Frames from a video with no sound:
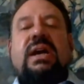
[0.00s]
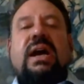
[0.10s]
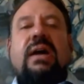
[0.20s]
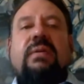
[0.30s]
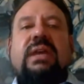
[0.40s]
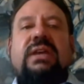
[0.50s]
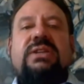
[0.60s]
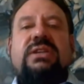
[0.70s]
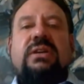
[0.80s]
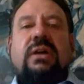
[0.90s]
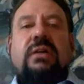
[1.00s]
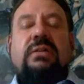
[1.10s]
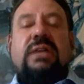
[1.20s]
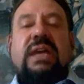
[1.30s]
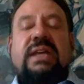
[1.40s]
With HDR,
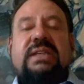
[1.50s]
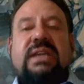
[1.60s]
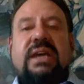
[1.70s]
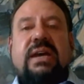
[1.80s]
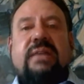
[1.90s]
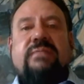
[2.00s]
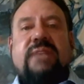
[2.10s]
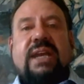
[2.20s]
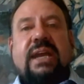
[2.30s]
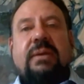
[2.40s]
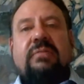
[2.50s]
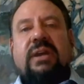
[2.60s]
you get dynamic